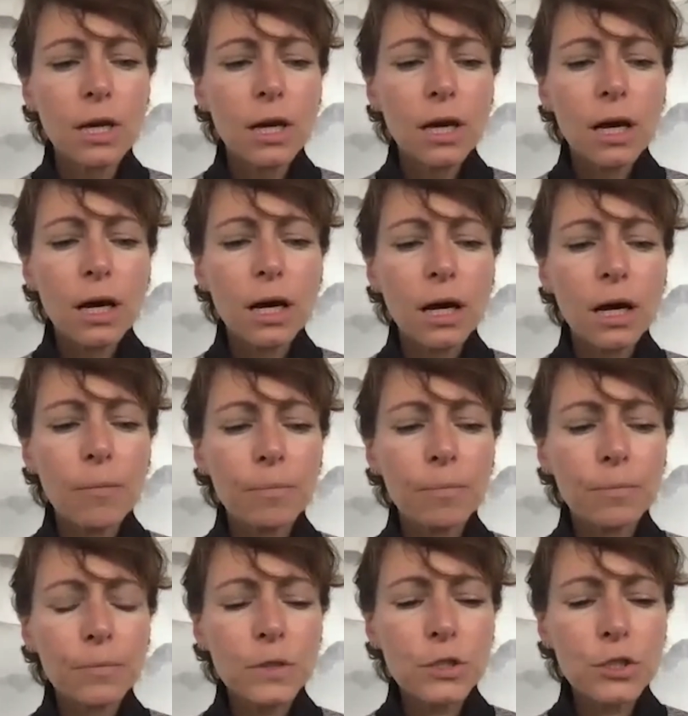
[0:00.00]

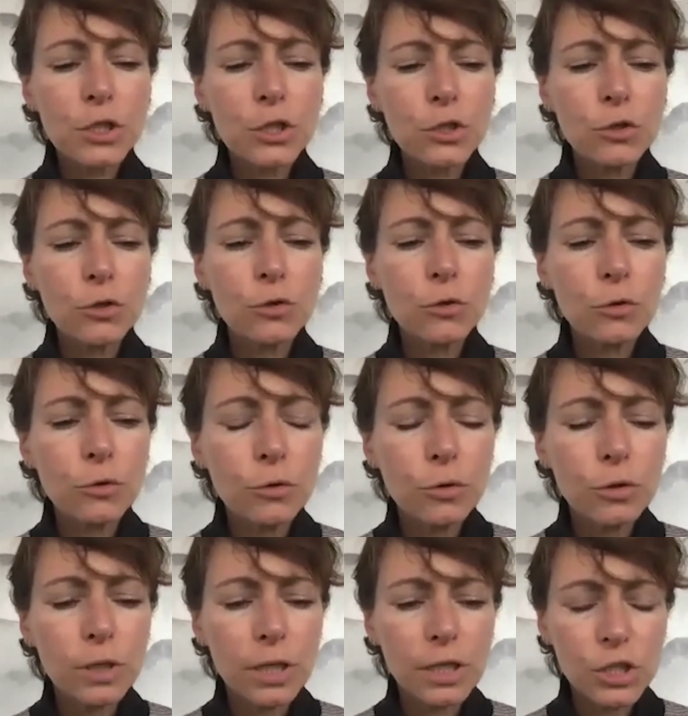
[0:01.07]
2
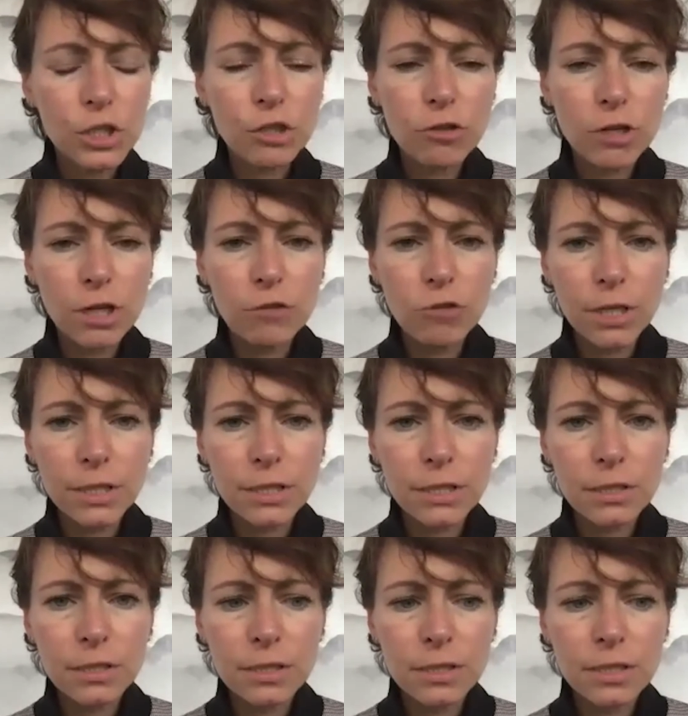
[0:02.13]
Nigerian
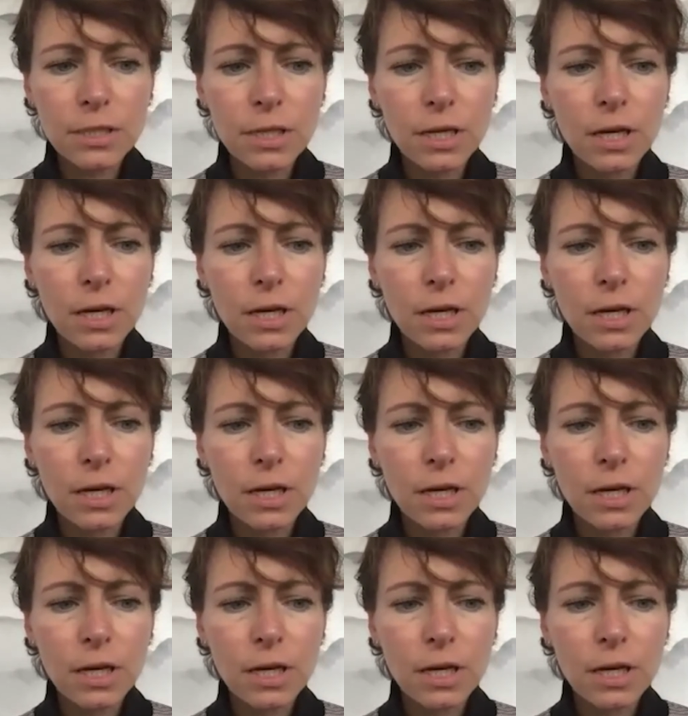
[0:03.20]
writers